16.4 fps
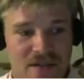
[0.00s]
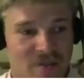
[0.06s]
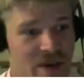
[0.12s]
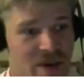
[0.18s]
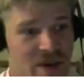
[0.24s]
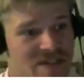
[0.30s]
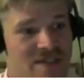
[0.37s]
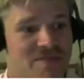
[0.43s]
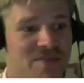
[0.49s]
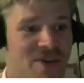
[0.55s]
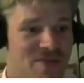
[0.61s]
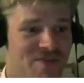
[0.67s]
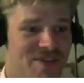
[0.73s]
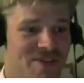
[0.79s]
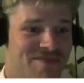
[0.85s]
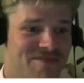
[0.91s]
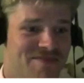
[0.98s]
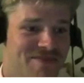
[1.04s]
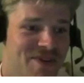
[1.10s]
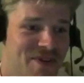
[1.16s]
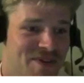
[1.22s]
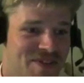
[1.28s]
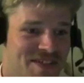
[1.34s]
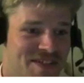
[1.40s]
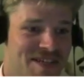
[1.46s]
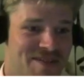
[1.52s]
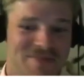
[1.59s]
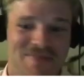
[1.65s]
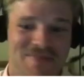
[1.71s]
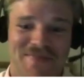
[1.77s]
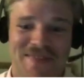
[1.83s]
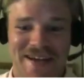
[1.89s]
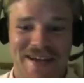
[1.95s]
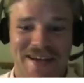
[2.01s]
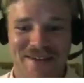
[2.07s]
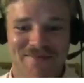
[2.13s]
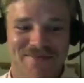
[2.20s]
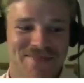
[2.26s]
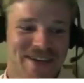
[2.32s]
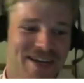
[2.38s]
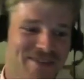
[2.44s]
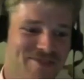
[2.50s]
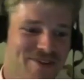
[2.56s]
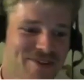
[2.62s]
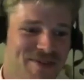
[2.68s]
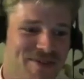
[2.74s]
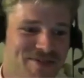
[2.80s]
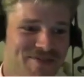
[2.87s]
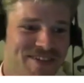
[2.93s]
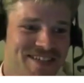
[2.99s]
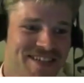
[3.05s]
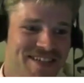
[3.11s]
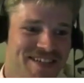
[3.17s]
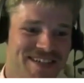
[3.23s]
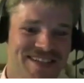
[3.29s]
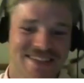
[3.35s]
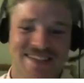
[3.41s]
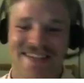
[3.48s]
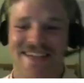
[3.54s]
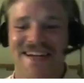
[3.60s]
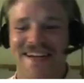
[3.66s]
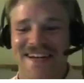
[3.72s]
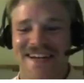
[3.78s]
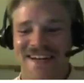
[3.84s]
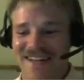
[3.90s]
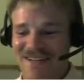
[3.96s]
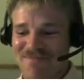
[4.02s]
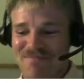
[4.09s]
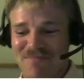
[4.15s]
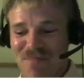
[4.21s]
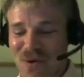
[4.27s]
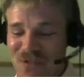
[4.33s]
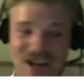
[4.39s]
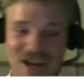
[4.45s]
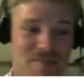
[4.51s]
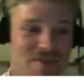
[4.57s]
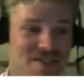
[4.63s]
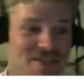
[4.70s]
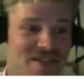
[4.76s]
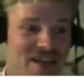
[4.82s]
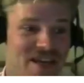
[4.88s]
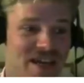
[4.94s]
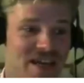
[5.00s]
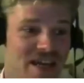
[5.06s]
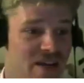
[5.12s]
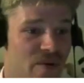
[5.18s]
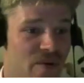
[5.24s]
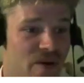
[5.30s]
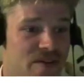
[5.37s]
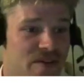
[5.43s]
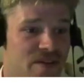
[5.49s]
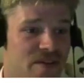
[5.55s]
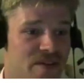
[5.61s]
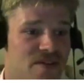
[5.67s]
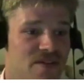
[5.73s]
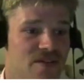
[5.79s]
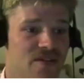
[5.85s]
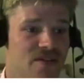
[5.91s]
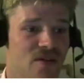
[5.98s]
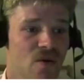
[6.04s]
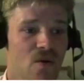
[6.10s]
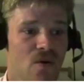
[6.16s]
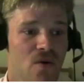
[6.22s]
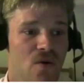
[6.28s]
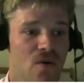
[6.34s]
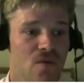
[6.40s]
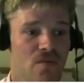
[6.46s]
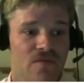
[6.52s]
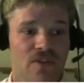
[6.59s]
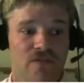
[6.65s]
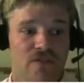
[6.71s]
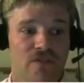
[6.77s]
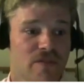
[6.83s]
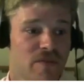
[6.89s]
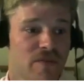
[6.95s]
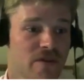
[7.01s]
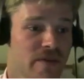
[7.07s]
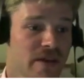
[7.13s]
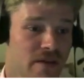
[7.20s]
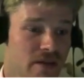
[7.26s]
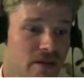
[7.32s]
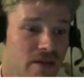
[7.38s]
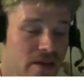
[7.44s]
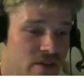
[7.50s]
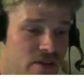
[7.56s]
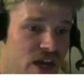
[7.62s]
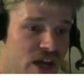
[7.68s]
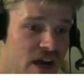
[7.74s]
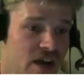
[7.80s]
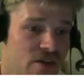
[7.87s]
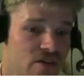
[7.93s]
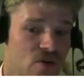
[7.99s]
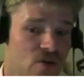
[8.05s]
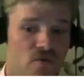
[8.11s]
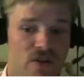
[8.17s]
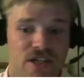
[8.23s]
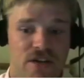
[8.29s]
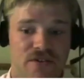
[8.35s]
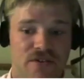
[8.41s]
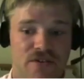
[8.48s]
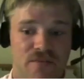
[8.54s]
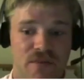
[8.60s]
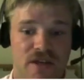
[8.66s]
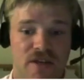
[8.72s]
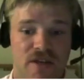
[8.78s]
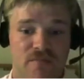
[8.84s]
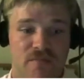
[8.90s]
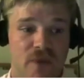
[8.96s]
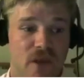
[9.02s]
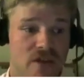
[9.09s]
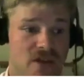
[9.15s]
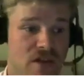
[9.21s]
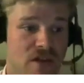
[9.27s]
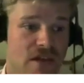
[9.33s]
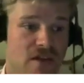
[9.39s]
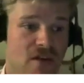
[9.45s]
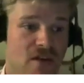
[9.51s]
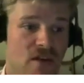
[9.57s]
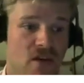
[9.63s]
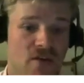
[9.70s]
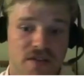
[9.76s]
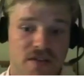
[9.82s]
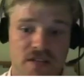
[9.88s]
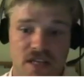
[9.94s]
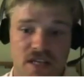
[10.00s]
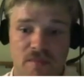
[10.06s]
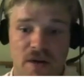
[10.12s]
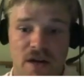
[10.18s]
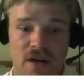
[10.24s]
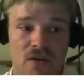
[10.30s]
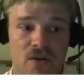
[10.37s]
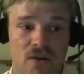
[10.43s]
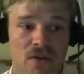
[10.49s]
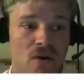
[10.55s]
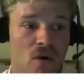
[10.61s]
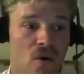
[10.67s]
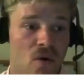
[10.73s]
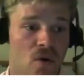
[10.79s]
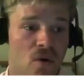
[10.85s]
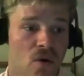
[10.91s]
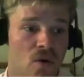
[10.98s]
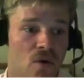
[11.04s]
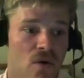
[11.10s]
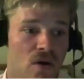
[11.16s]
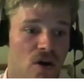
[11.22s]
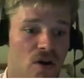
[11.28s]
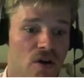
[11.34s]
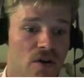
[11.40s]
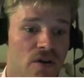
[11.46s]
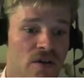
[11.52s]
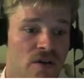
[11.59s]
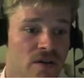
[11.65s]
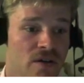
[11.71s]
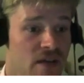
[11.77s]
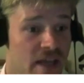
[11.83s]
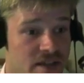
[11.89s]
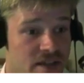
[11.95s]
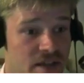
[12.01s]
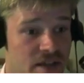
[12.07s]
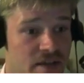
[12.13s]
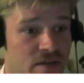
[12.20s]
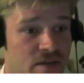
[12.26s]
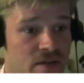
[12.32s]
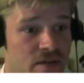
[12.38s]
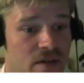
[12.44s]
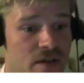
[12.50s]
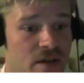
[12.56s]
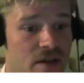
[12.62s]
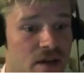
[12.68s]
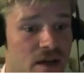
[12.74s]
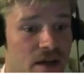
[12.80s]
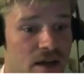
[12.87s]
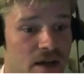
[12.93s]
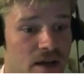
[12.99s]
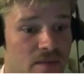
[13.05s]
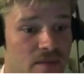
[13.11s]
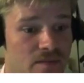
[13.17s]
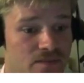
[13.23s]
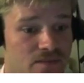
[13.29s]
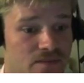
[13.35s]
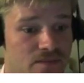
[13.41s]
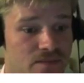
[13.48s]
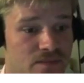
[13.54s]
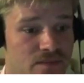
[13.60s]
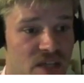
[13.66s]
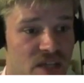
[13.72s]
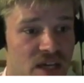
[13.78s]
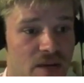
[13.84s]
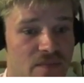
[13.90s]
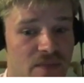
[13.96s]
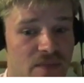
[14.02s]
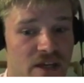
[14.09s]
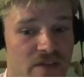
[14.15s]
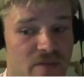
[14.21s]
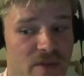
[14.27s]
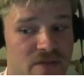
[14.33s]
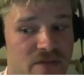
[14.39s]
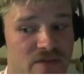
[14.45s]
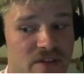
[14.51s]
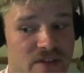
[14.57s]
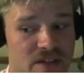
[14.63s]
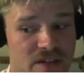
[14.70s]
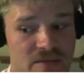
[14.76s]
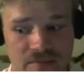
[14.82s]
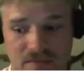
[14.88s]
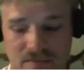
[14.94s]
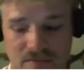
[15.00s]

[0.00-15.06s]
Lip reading: Amazing. Hopefully no one's asleep. Thank you very much for listening. More than happy to take any questions, or feel free to put them in the chat, or reach out to me personally on this email or on LinkedIn. Yeah, thank you very much for listening.